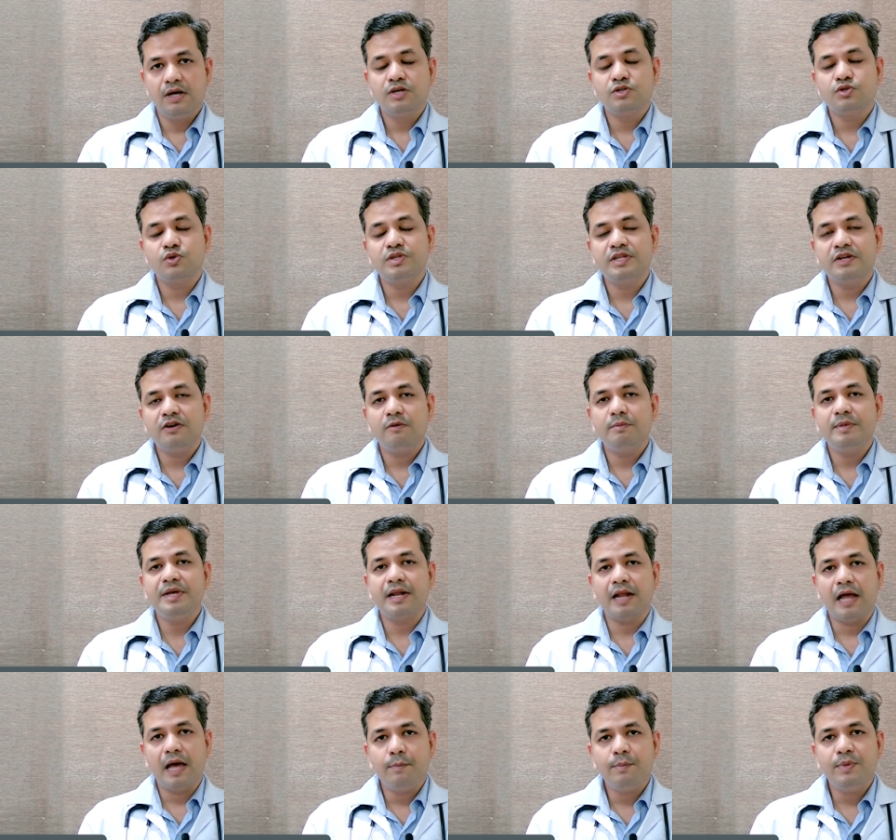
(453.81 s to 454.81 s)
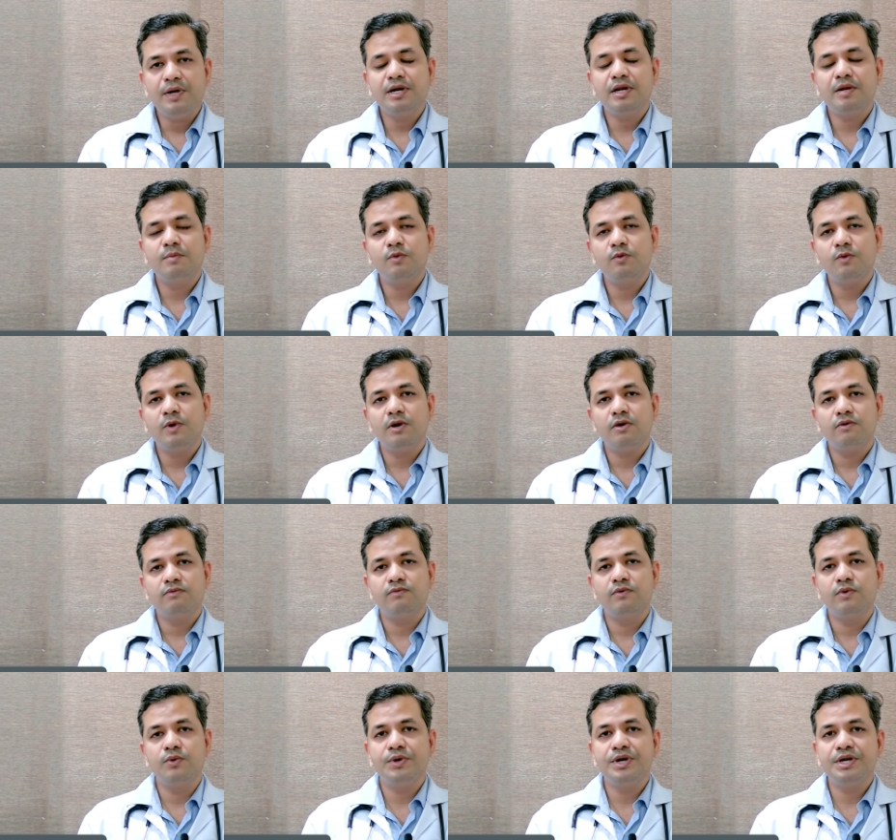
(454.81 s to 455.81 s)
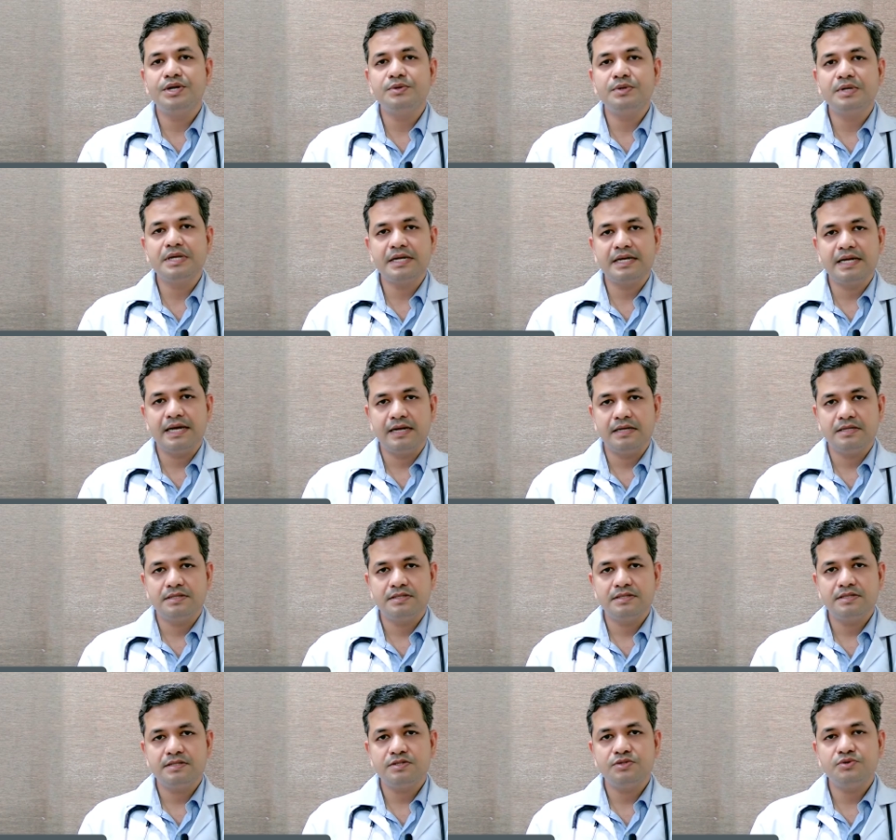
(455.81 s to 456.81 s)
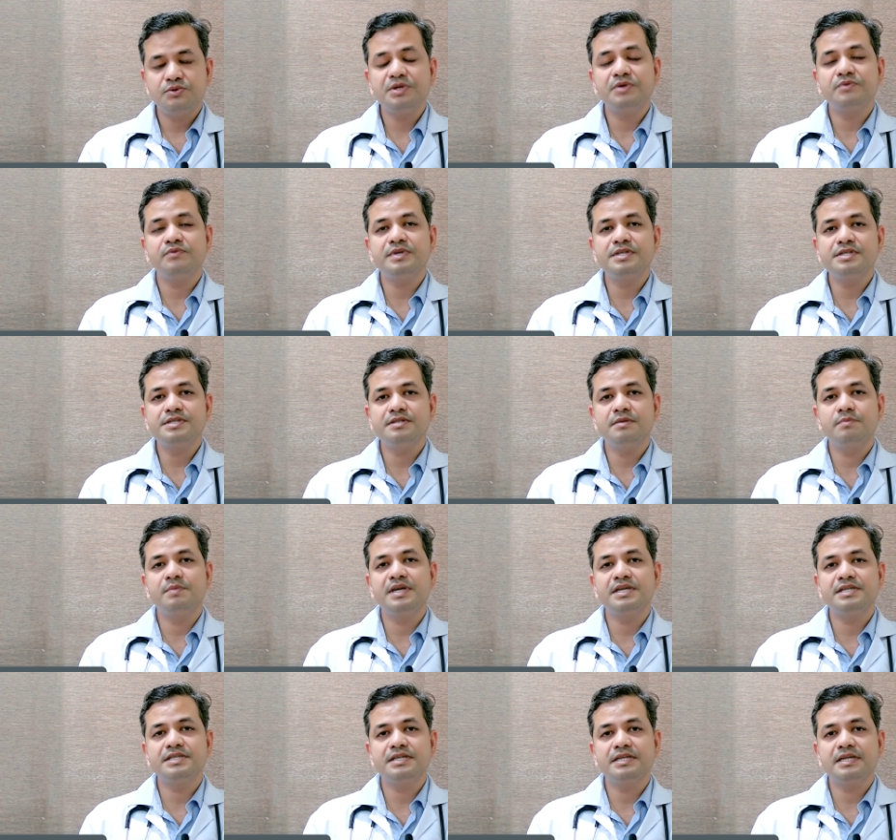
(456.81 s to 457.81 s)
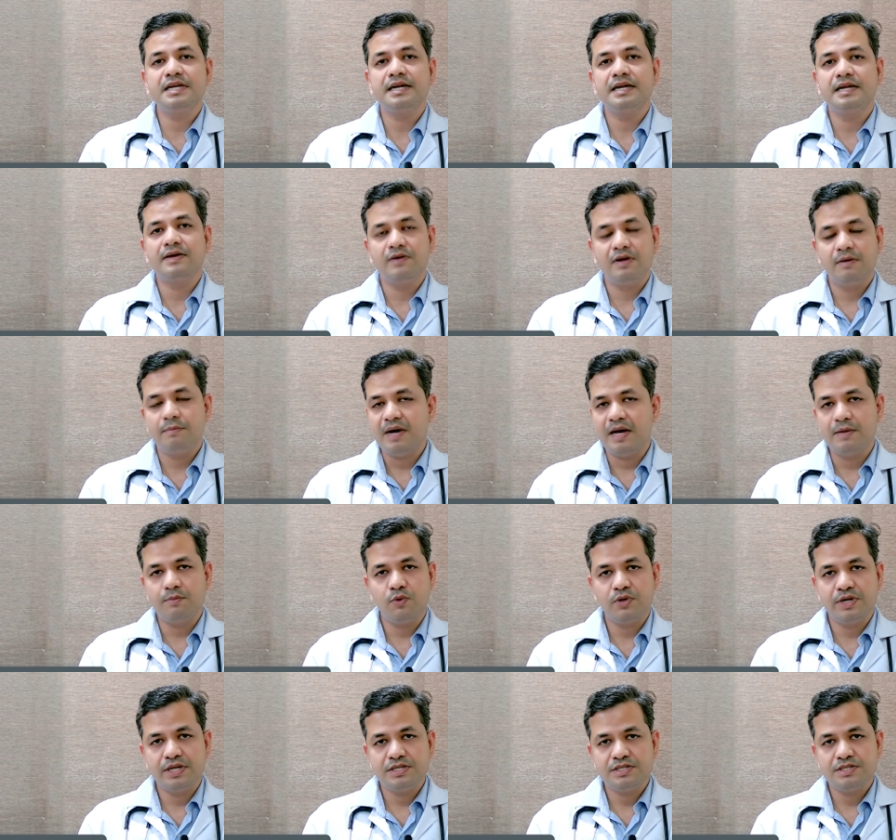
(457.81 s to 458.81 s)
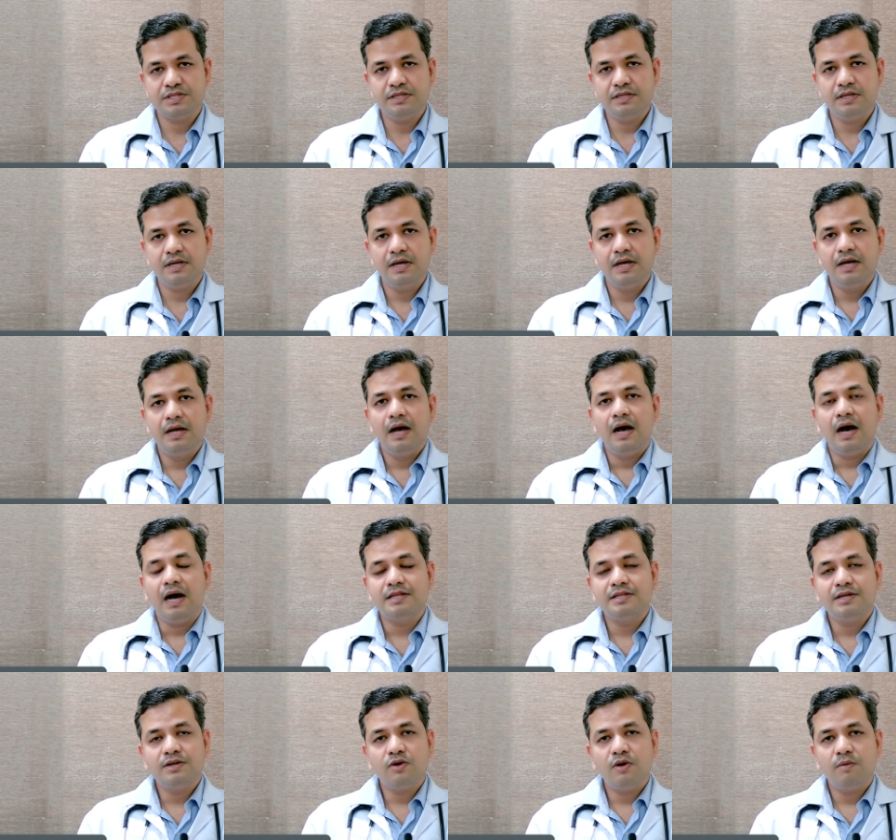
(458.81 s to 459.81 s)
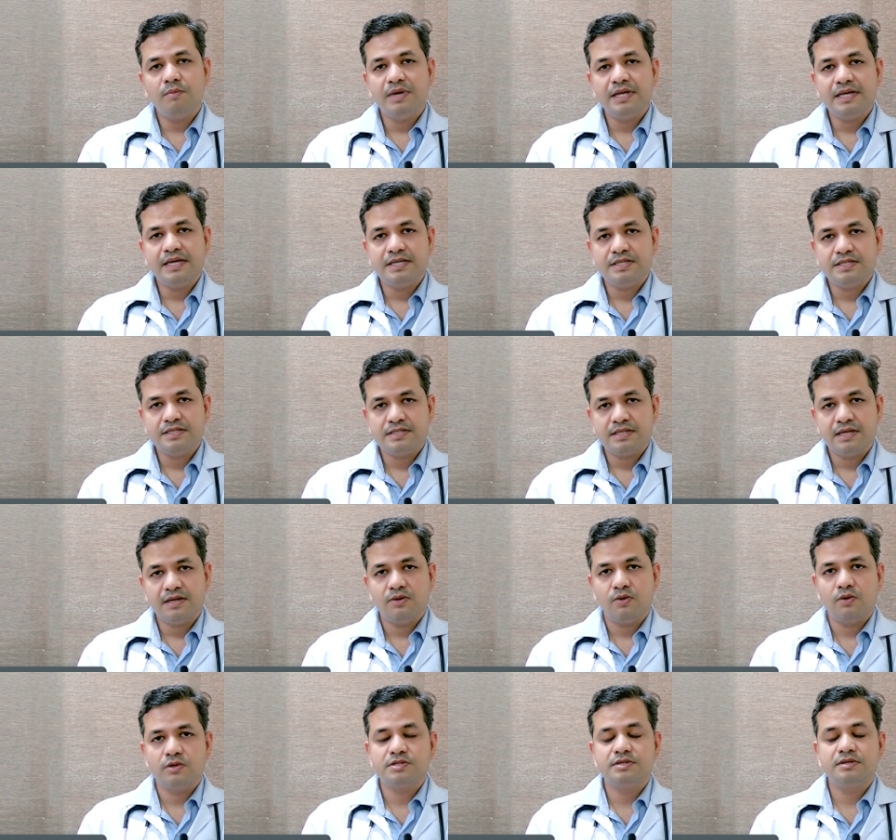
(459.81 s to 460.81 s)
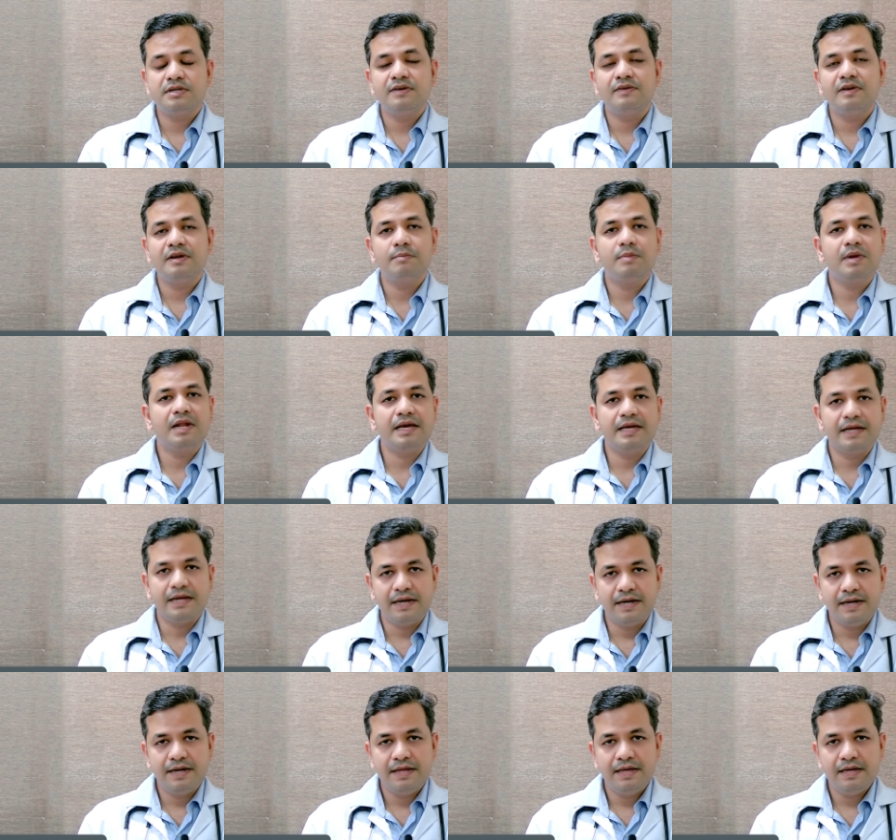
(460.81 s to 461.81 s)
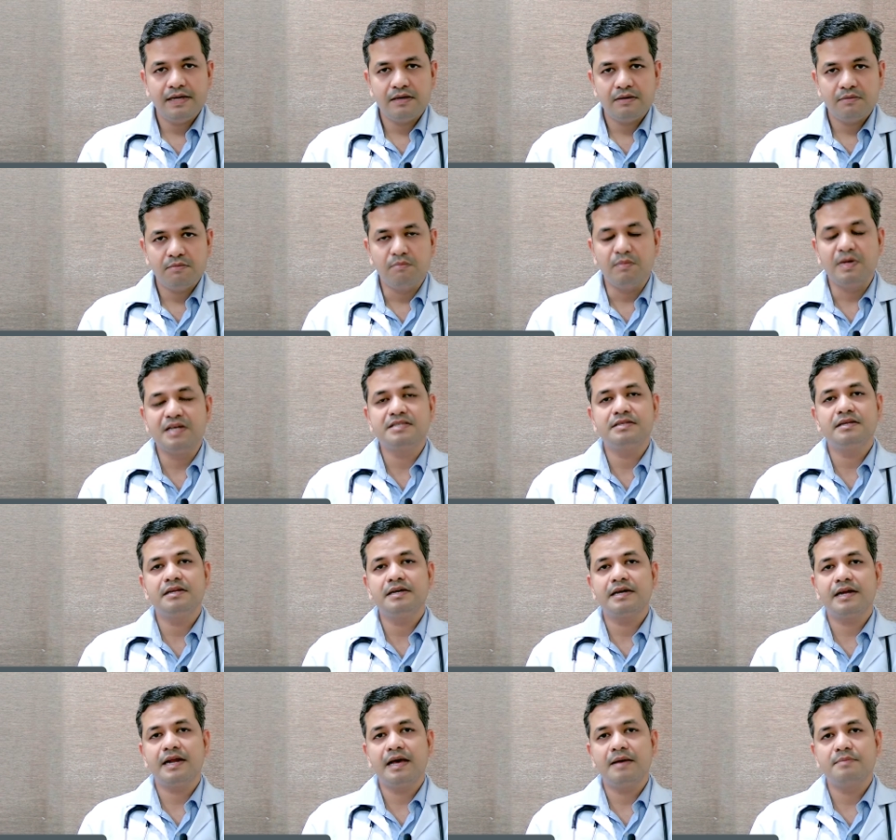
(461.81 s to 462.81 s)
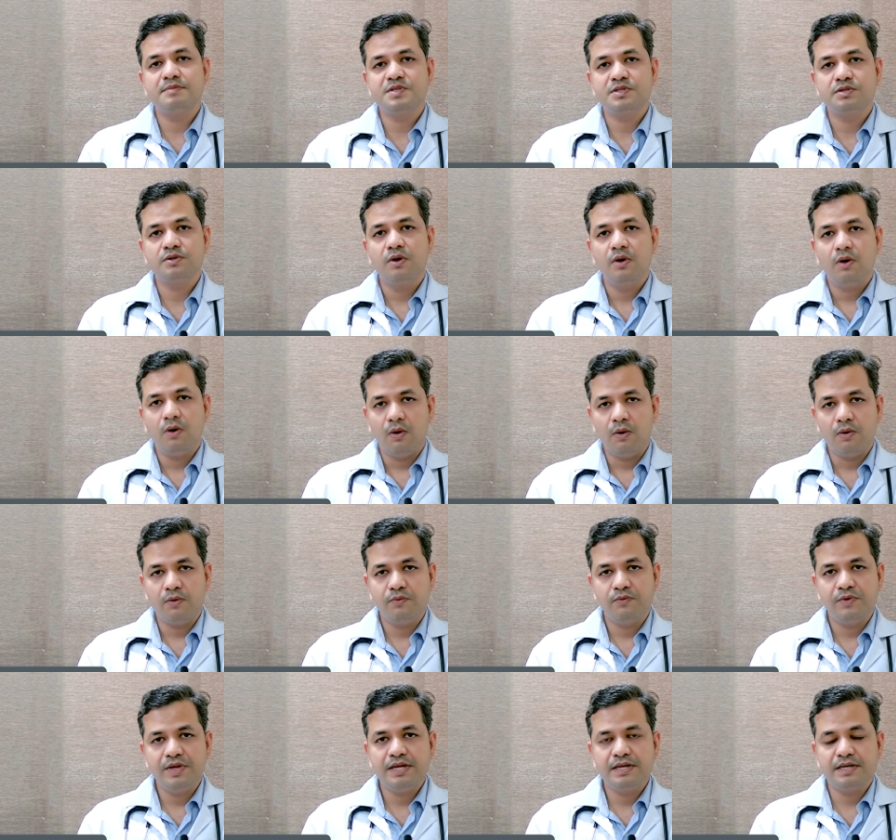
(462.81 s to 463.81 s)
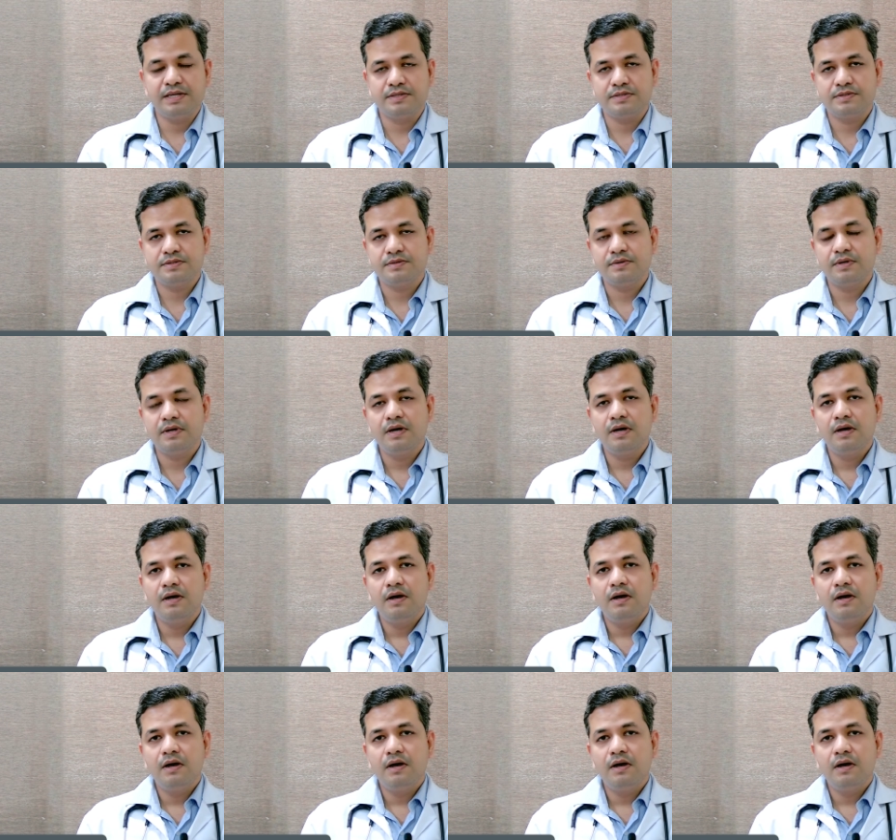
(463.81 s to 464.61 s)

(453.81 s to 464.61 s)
So there will be rapid removal of fluid during dialysis, during which the patient can develop hypotension. Other complications can also develop, like headache, muscle cramps or weakness,